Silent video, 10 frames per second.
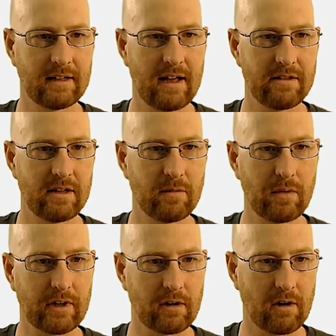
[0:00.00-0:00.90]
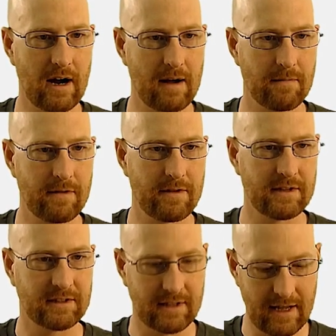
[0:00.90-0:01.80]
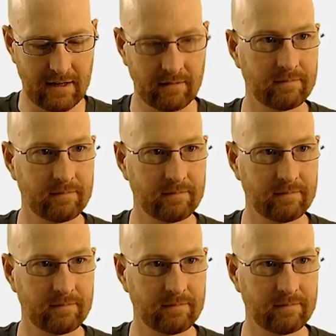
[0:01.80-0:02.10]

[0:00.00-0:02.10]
and then we want to grab this thing.